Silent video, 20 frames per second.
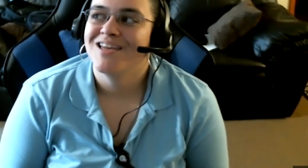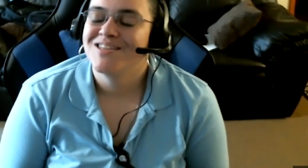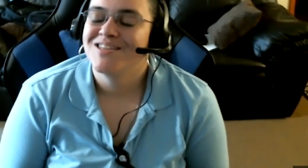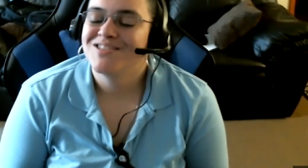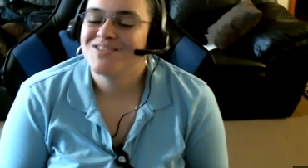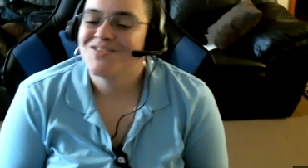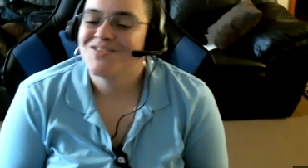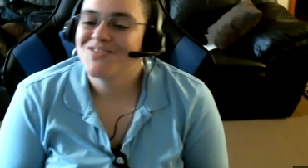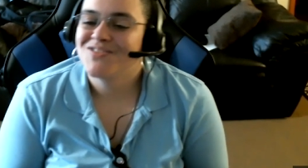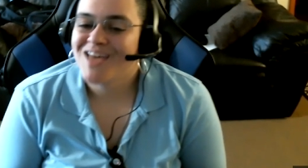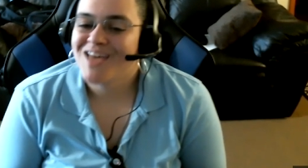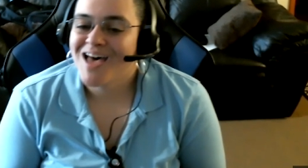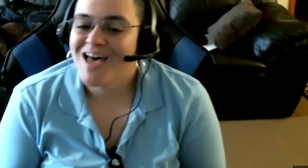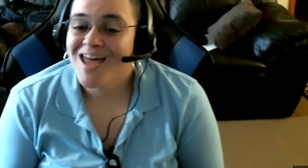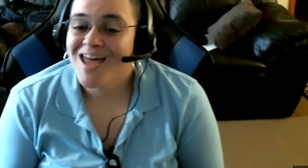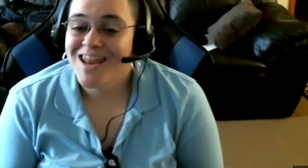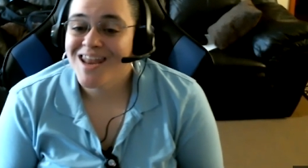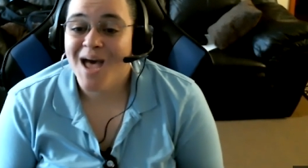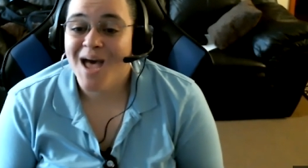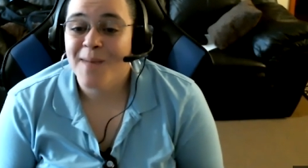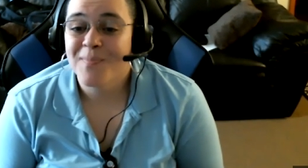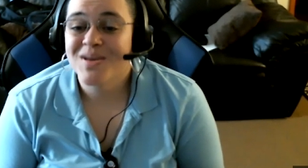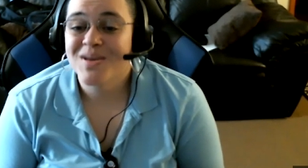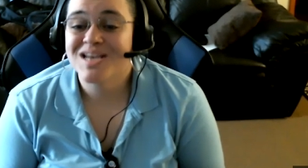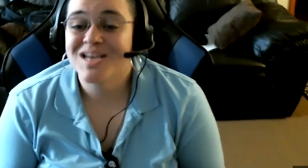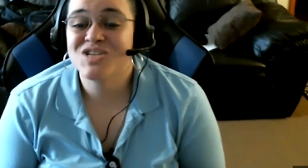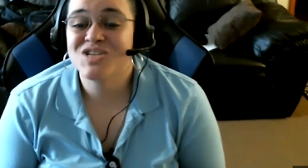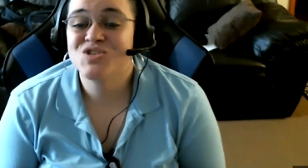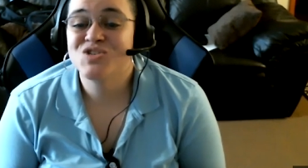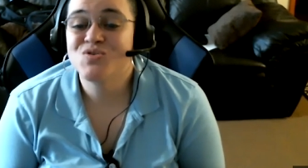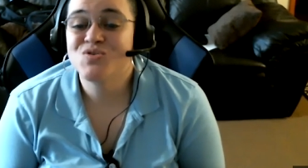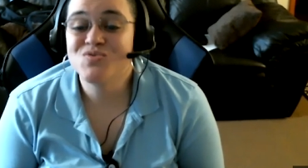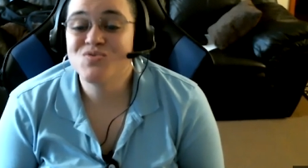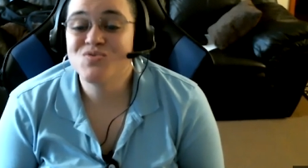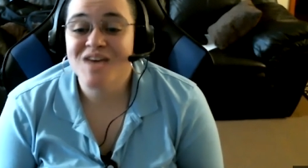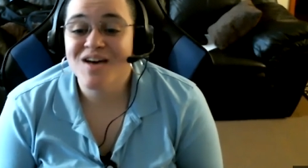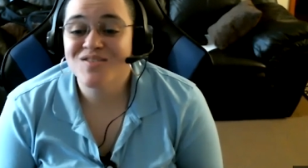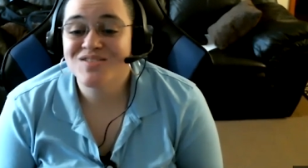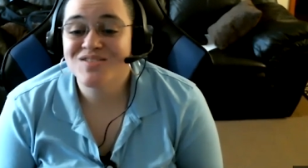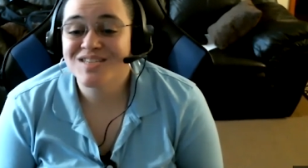so that happened in
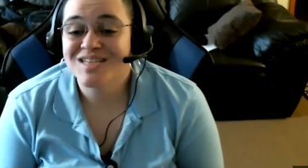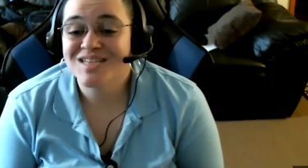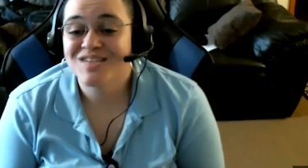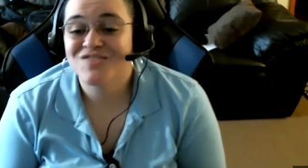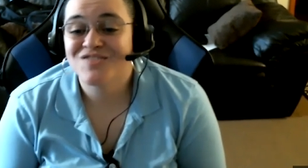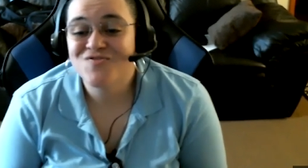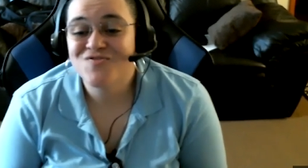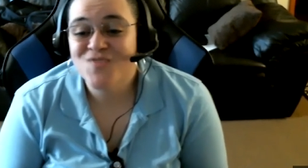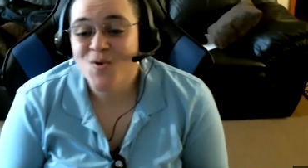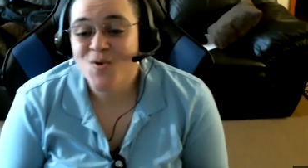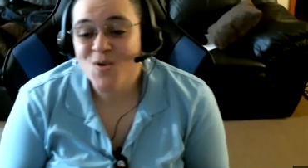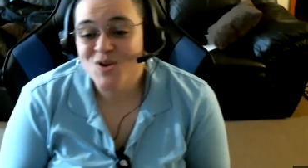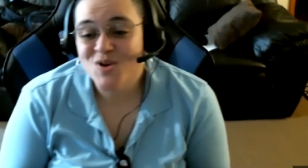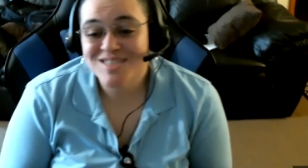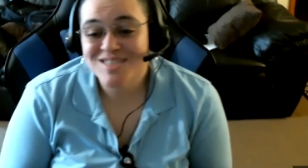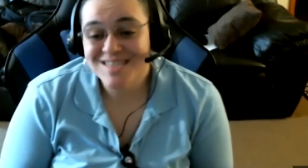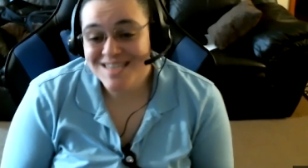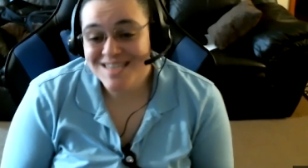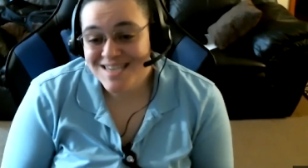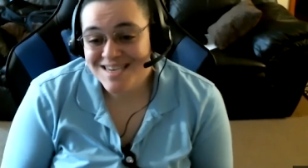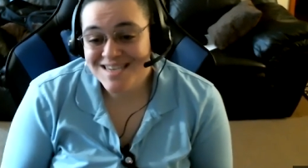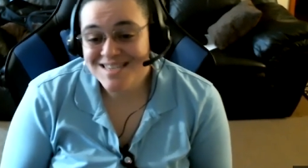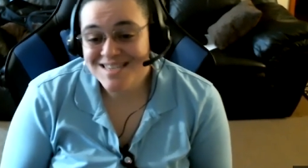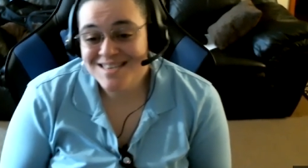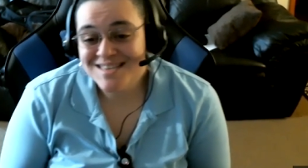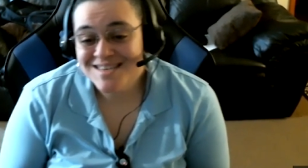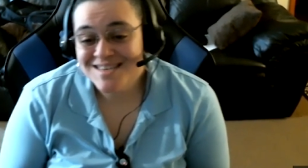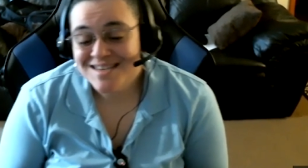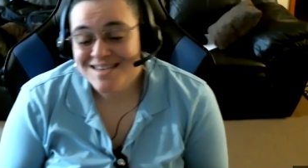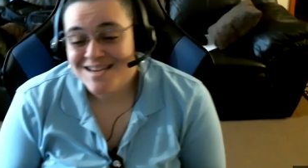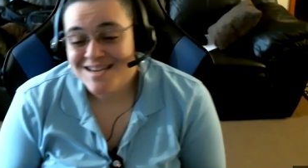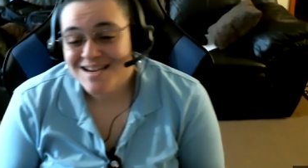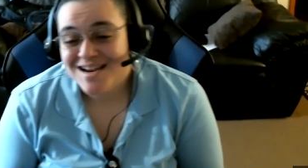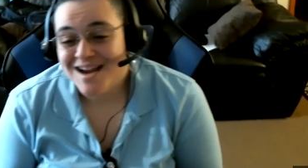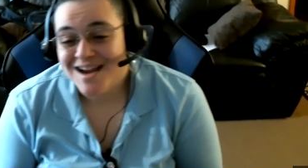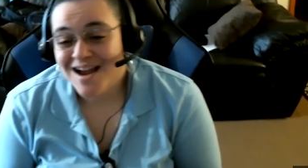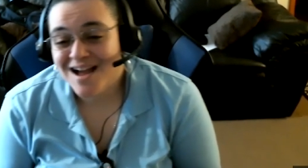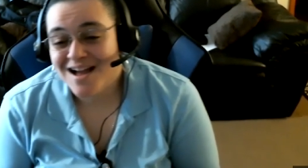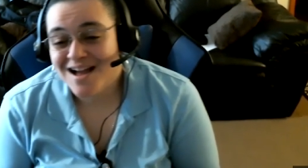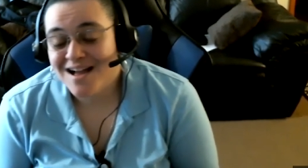2014,
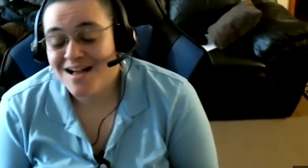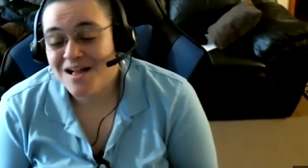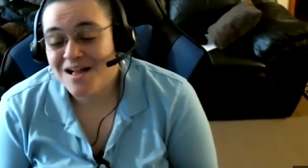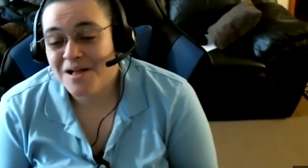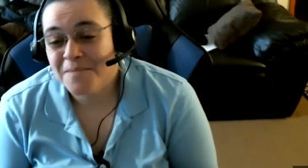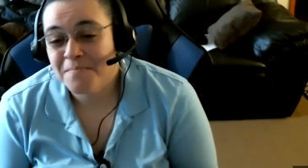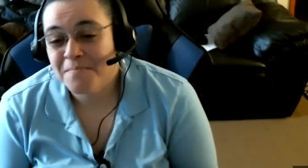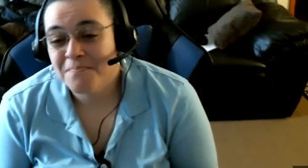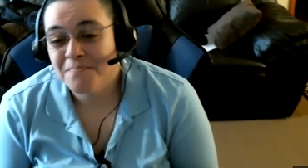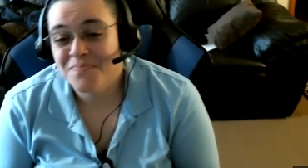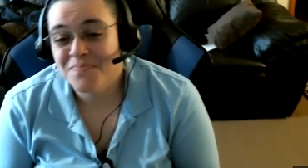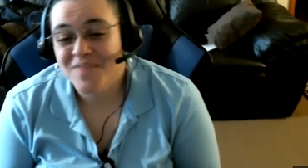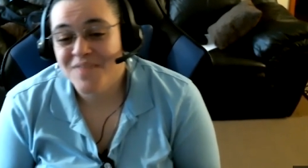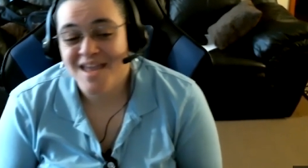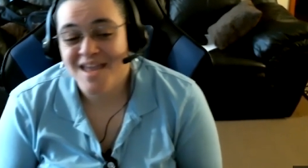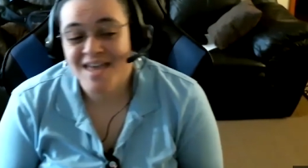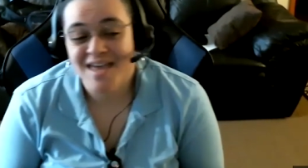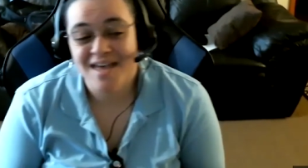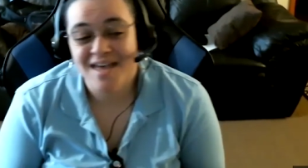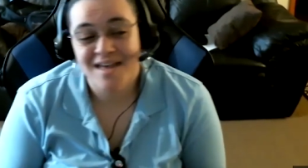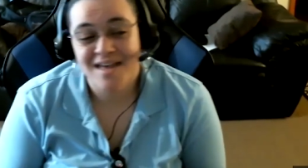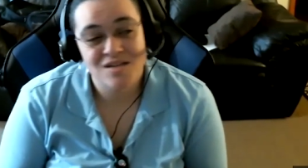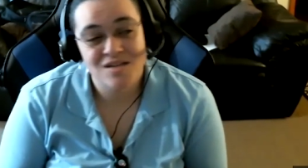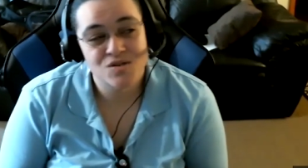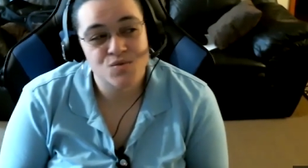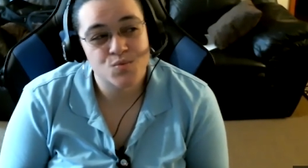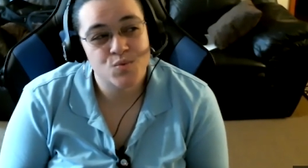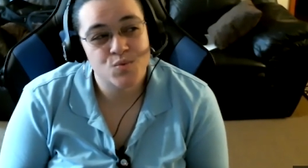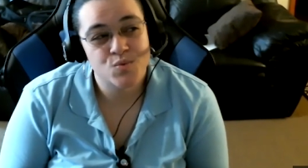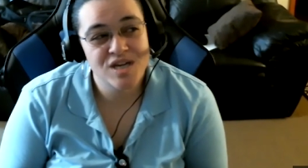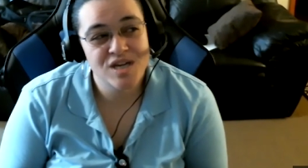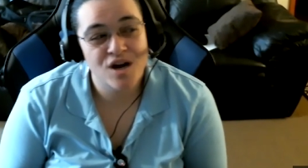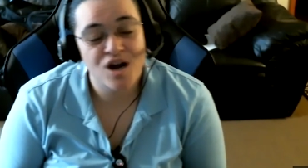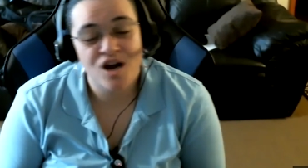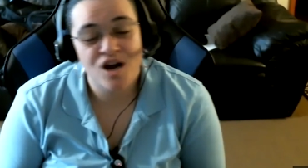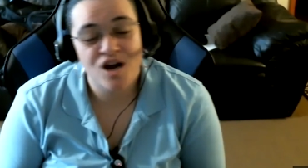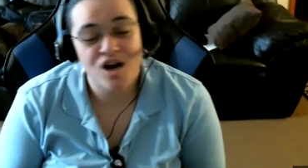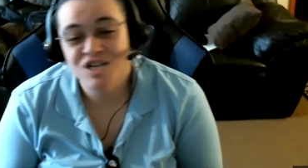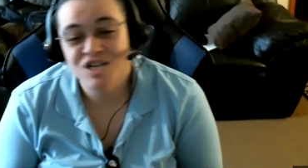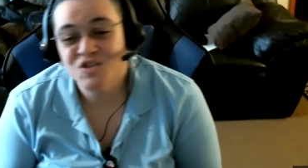and we
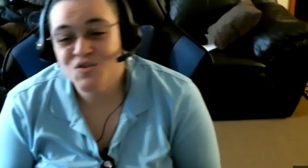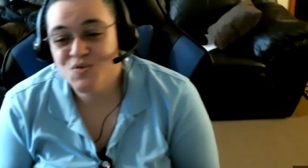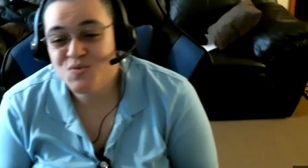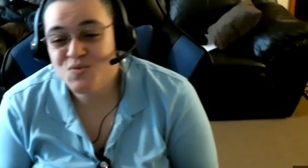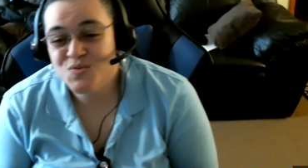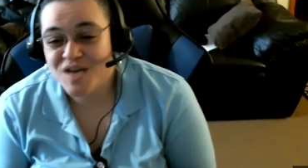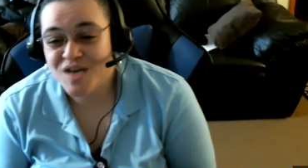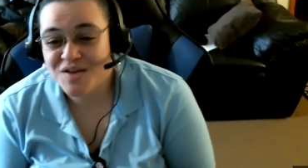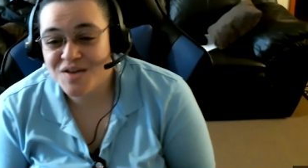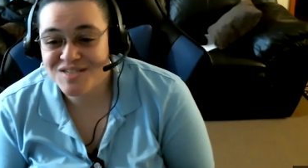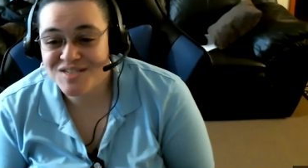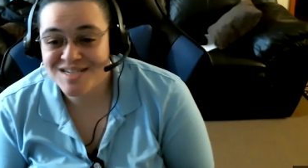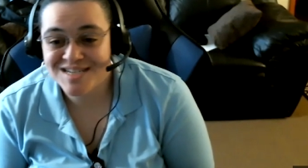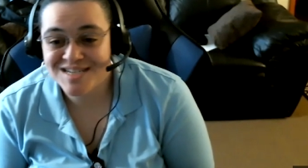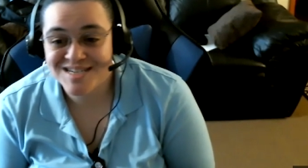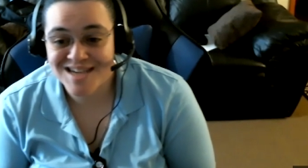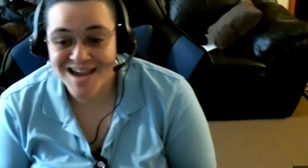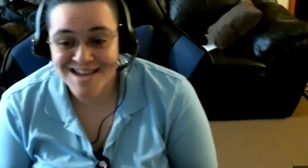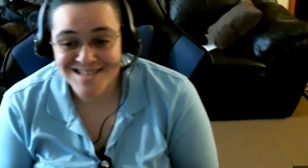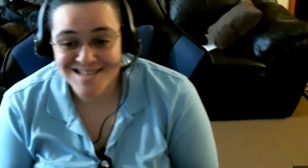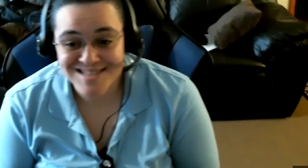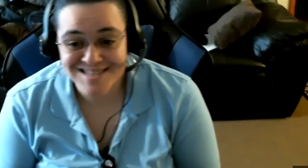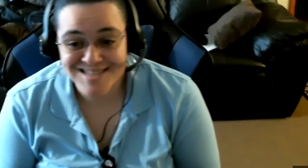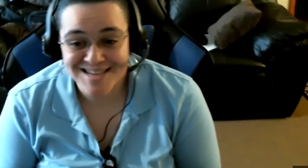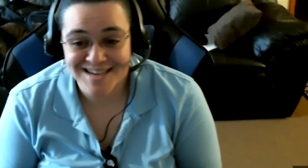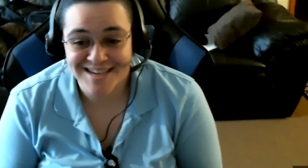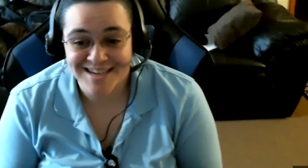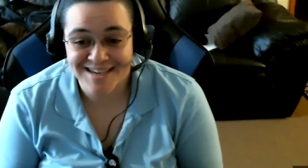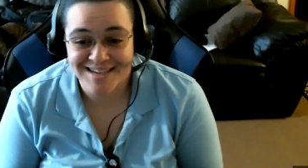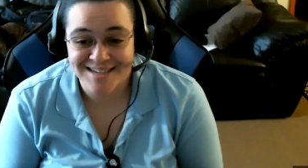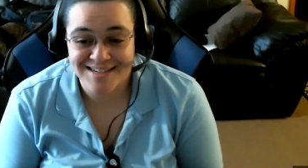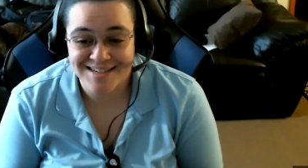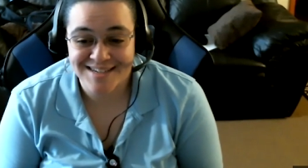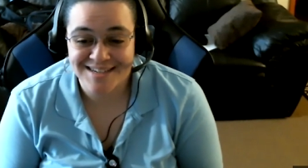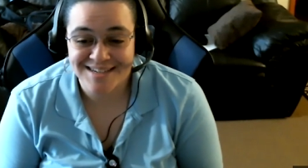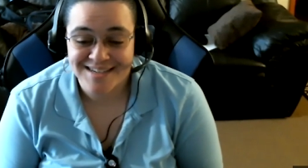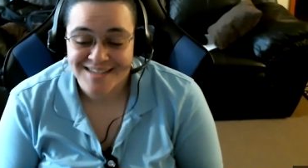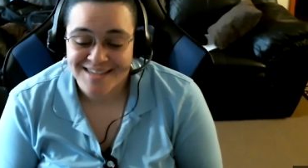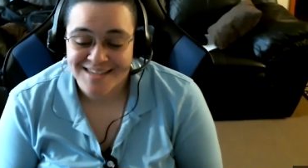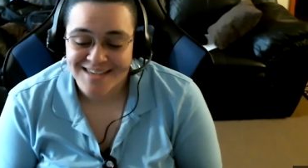are in 2019.